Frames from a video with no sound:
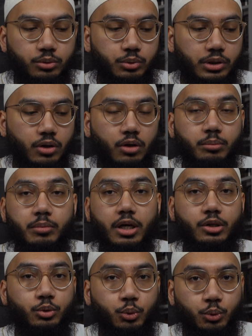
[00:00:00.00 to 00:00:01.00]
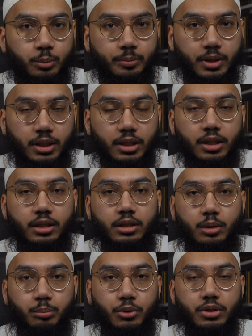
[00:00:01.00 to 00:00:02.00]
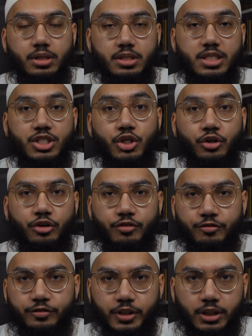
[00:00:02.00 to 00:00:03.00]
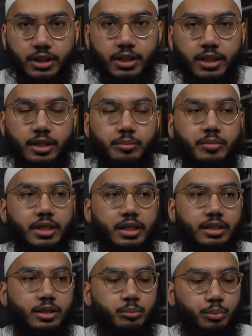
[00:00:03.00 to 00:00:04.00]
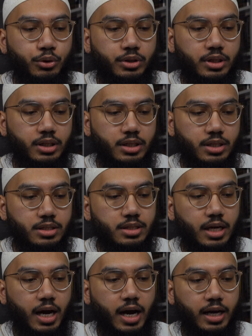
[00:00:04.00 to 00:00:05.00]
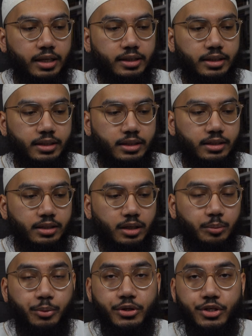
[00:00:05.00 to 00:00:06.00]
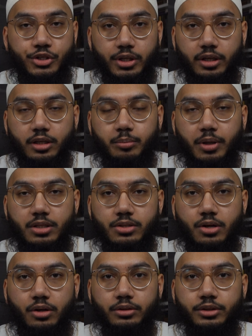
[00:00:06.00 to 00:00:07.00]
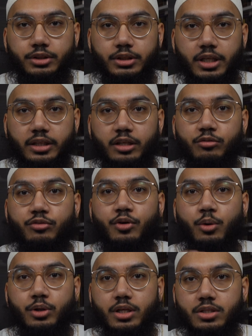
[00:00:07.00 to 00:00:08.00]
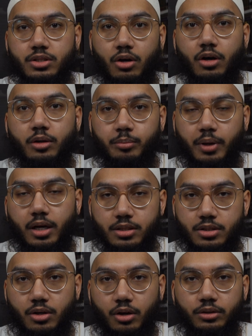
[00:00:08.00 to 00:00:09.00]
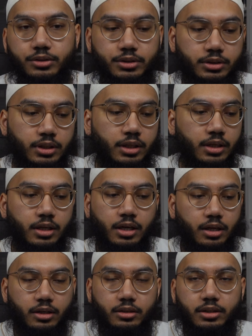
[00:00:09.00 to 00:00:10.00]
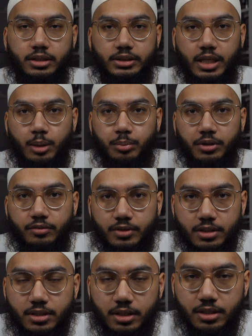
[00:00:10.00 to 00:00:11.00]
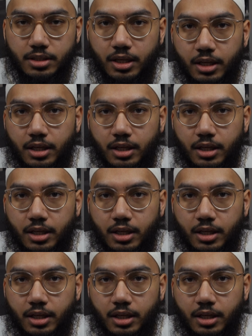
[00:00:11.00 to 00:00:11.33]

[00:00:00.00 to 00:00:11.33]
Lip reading: we call Makhdoom. The book is served, meaning the book is highly appreciated by scholars and then focused on by scholars. Another example of this is